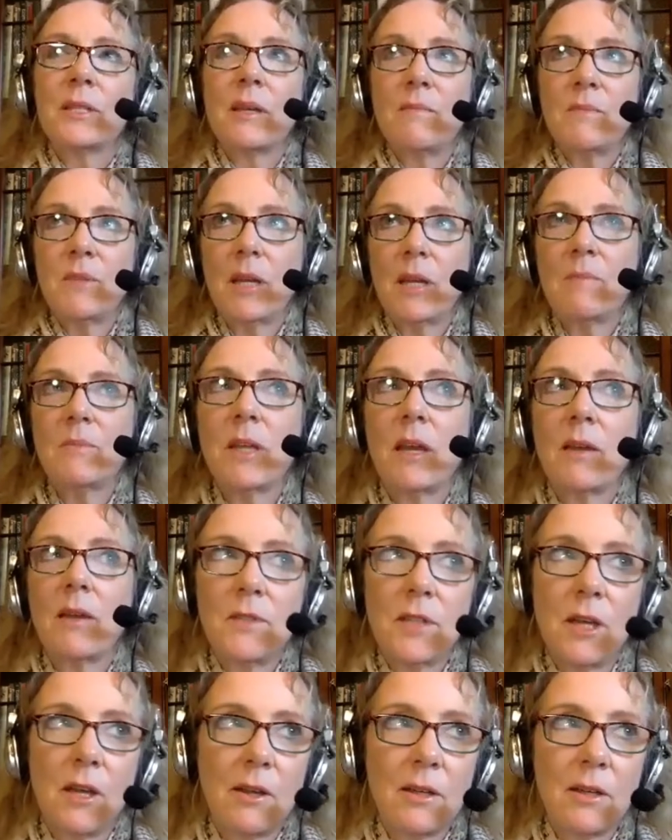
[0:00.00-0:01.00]
sometimes
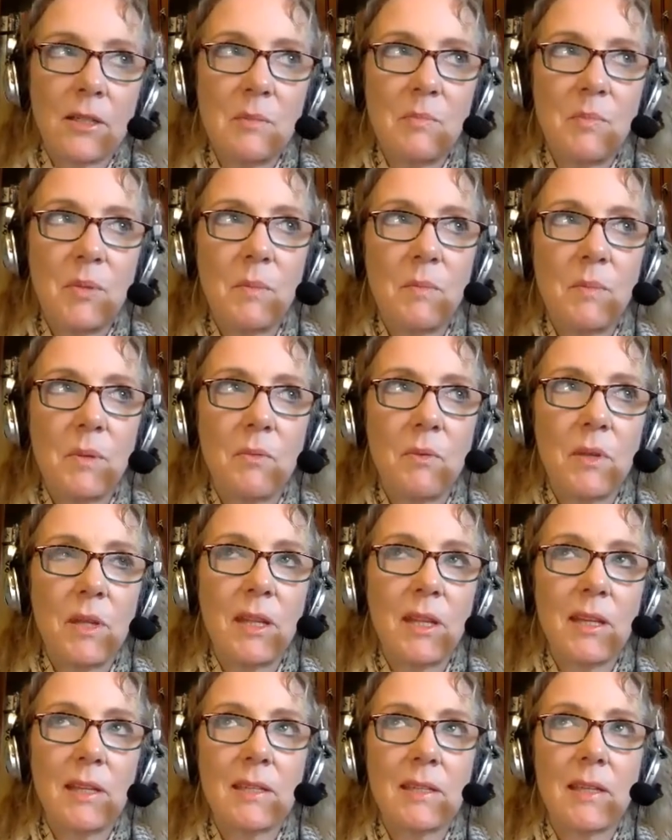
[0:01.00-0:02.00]
I've talked to people
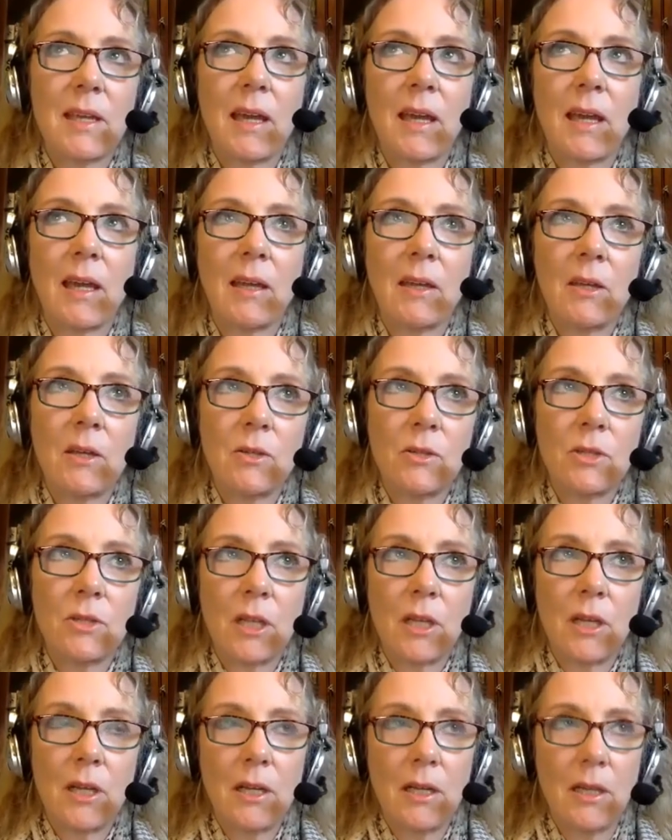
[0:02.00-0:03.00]
when they say,
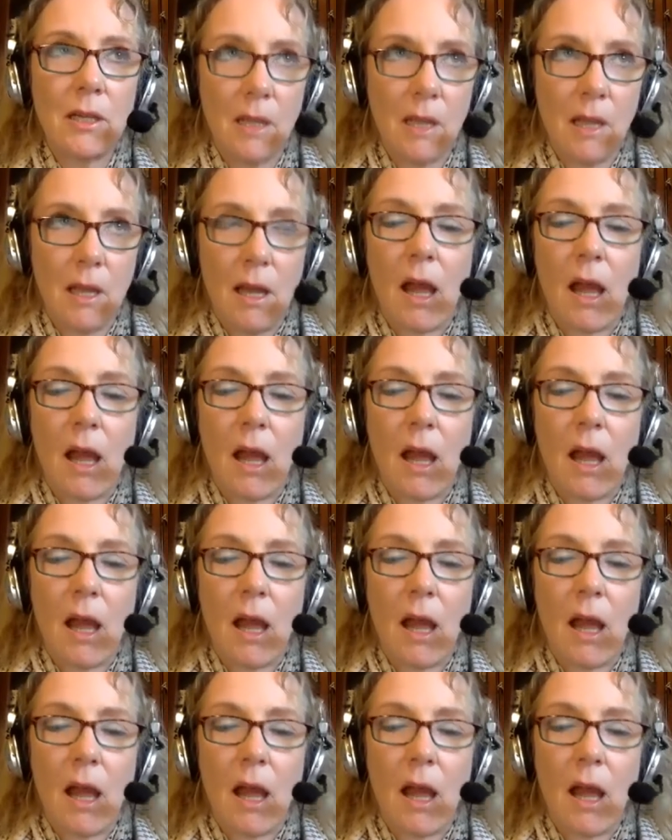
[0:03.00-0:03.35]
Sharon,